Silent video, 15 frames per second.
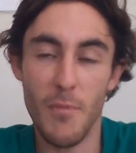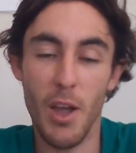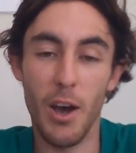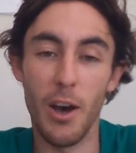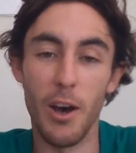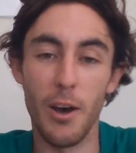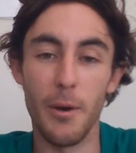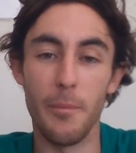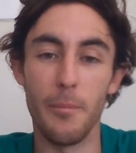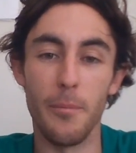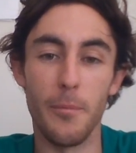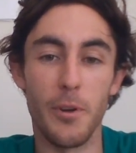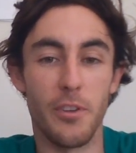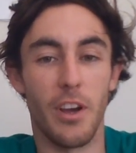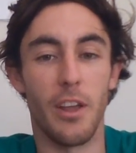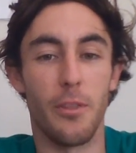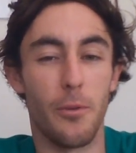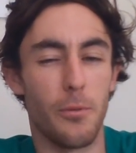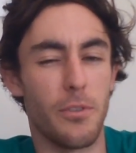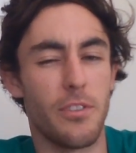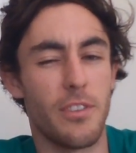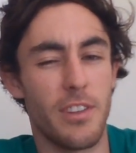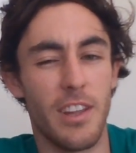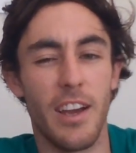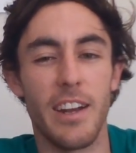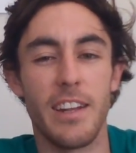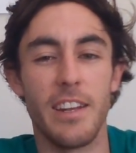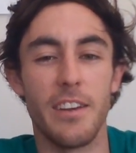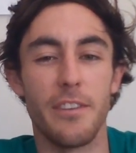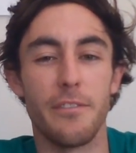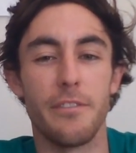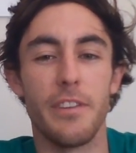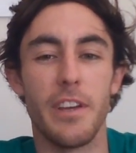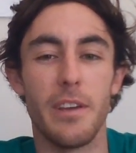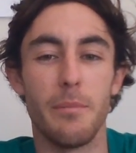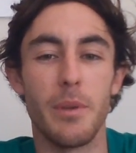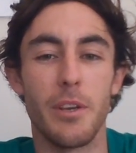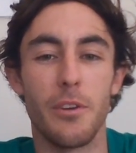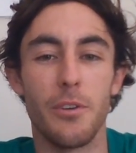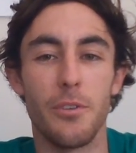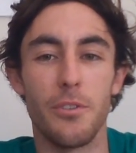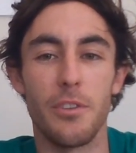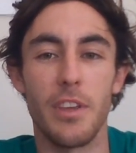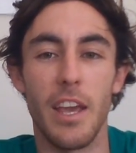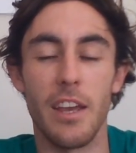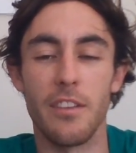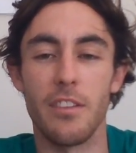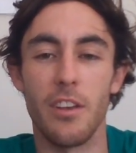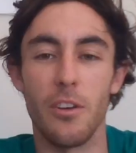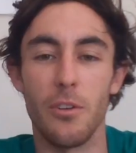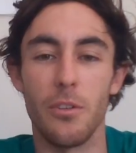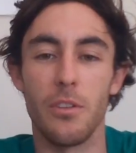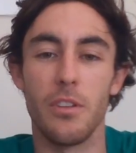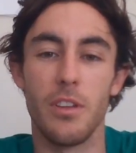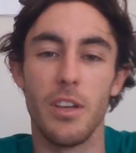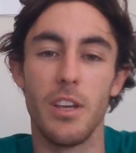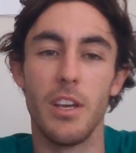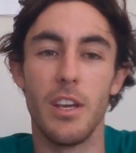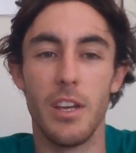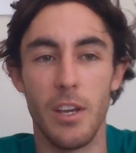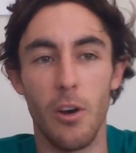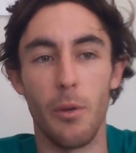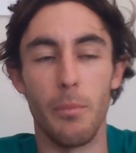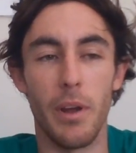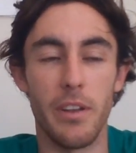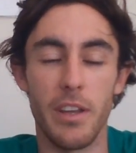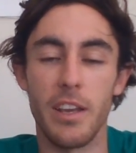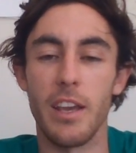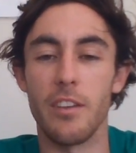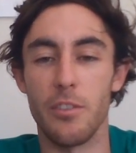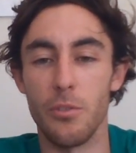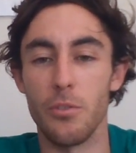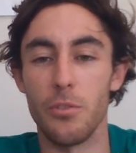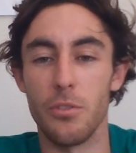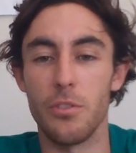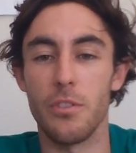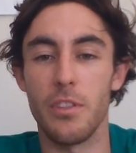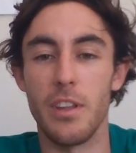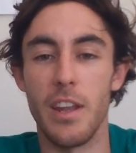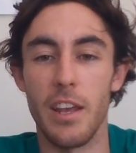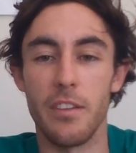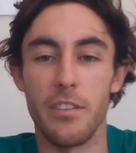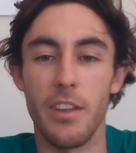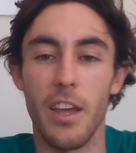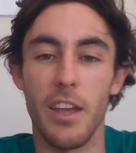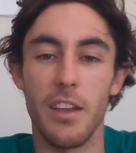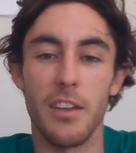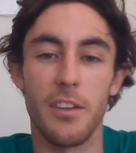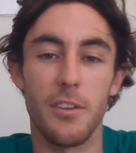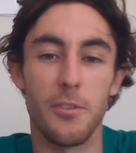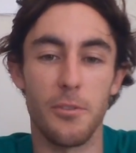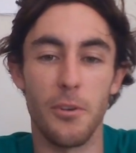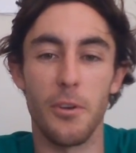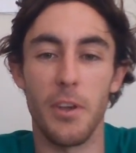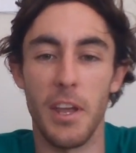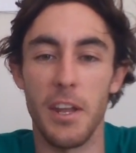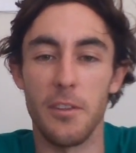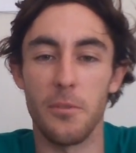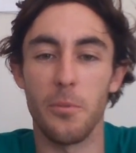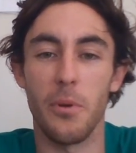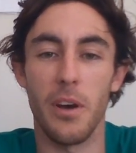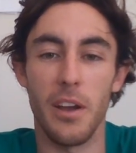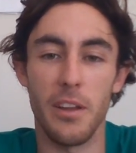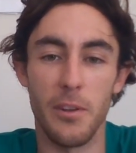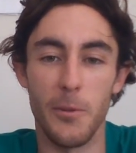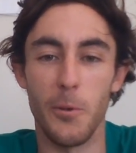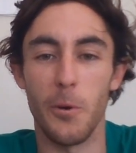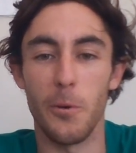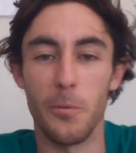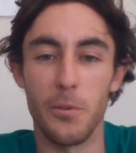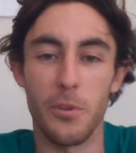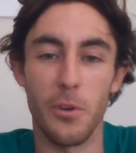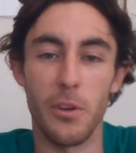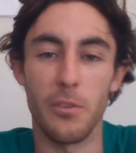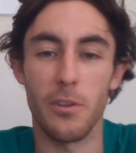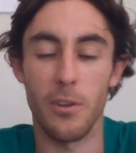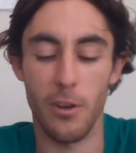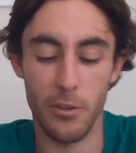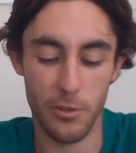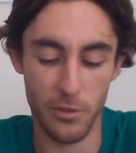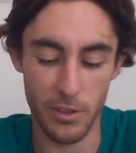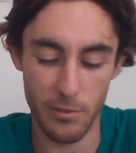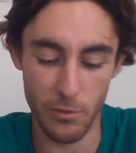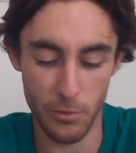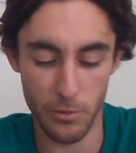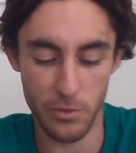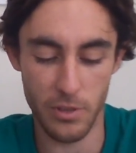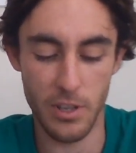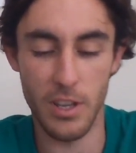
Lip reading: which I thought was slightly unfair, because Cake Sale on Monday, Cake Sale was the next day, so hence why no one was going to class, because everyone was